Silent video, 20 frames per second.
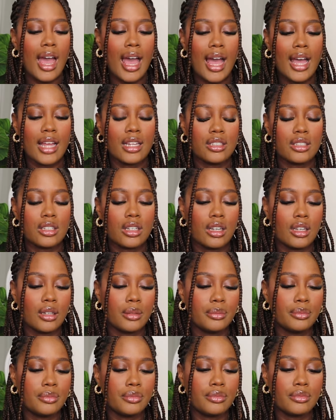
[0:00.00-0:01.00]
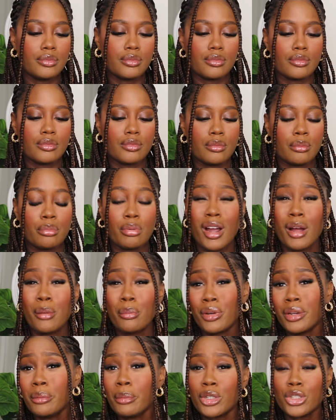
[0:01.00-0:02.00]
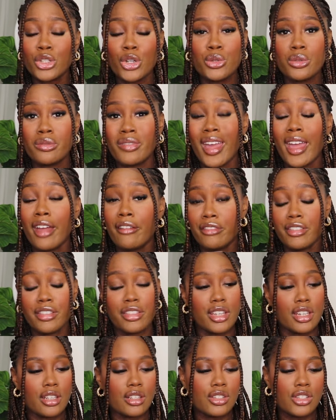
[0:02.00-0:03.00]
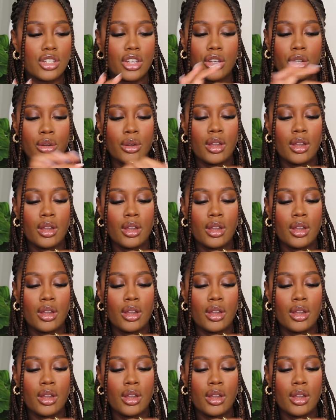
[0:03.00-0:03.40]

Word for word: and um, brown pretty much goes with everything so